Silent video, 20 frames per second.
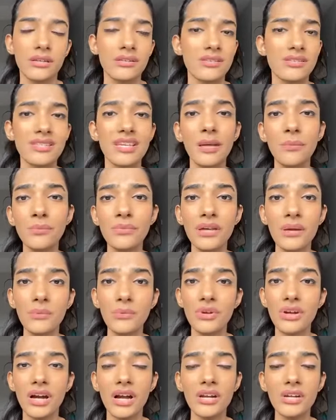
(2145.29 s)
Skip them.
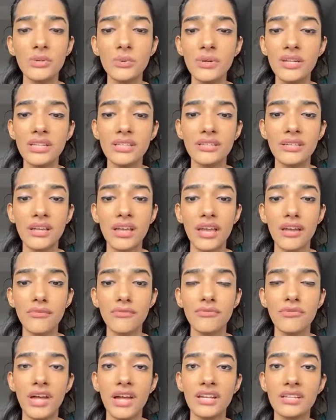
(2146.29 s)
You can't do anything
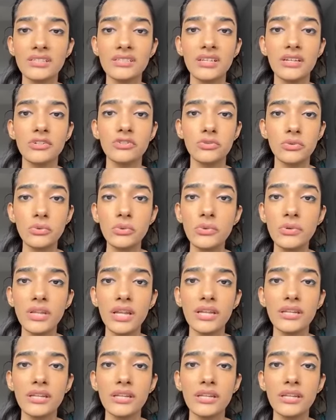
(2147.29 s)
if that is their rule,